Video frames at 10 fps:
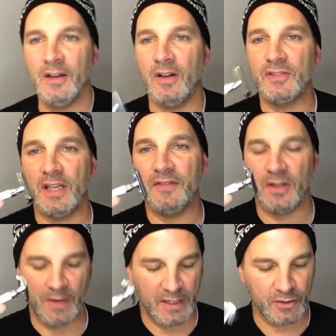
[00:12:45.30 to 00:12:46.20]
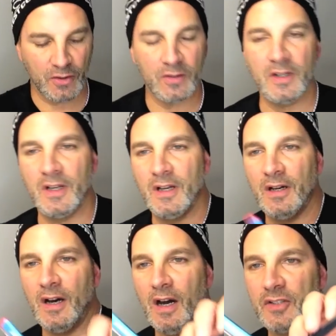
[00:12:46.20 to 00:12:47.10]
A safety razor,
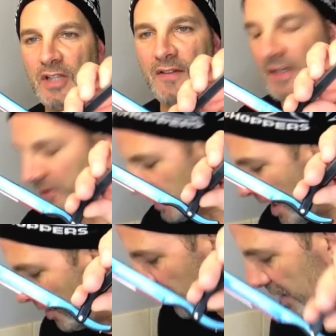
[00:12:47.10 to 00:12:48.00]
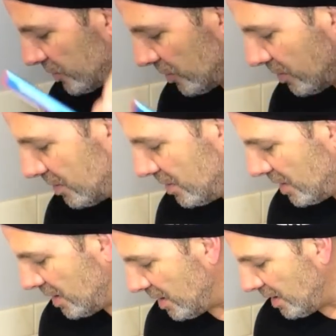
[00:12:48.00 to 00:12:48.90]
a shavette style razor,
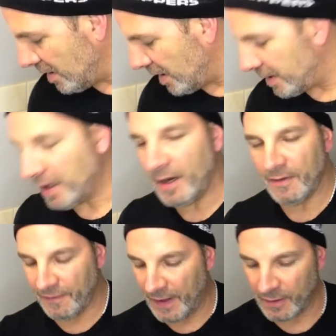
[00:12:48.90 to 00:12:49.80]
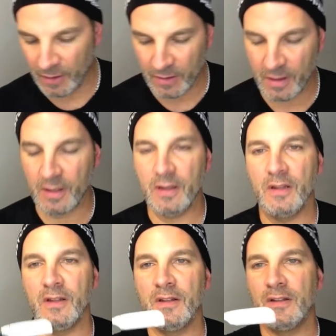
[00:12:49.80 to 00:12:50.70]
a uh, feather
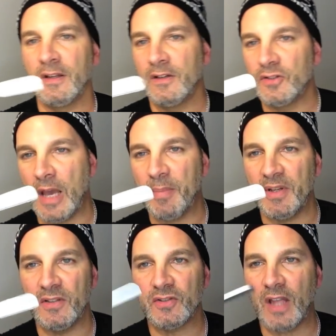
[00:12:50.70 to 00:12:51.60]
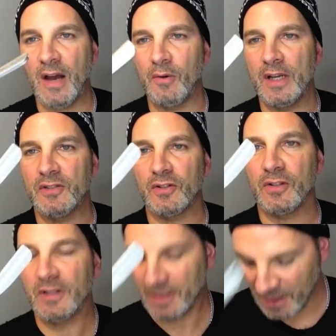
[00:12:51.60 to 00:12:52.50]
Japanese style
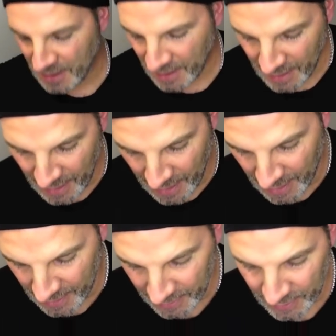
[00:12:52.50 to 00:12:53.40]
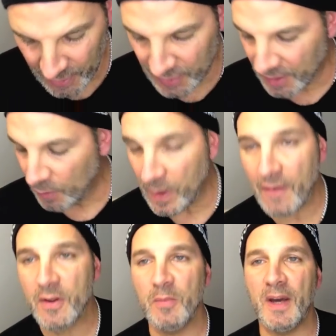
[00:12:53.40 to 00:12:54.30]
razor, just uh,
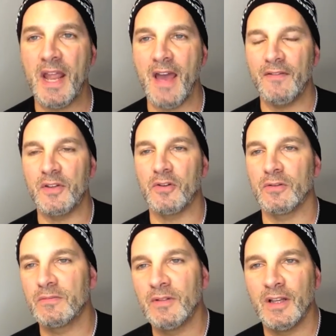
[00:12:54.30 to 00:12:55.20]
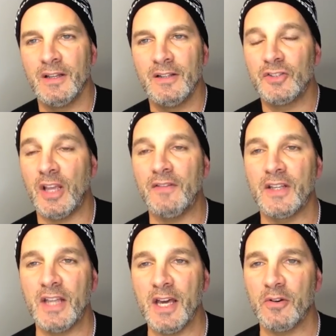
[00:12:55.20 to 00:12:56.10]
whatever you might have in your
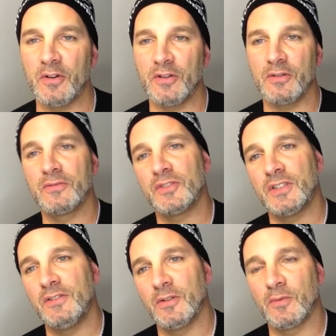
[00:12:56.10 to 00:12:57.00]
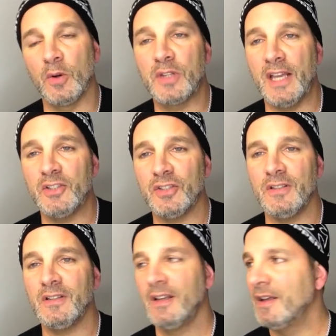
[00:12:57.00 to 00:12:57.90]
shaving den or your, your
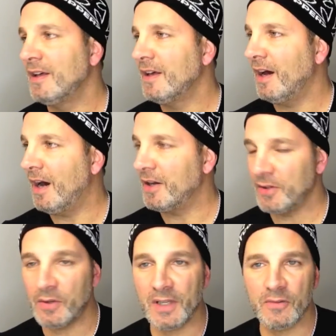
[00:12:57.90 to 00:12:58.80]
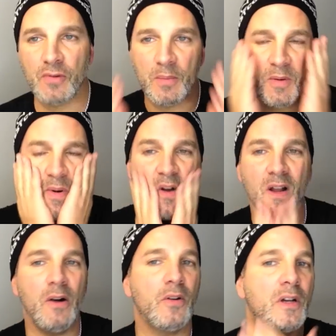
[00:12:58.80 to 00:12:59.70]
rotation, uh, you can trim your beard
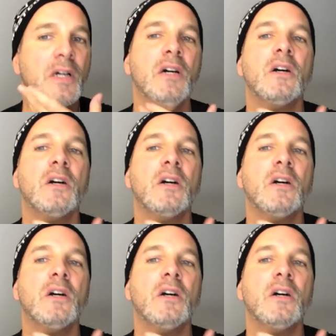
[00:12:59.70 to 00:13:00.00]
out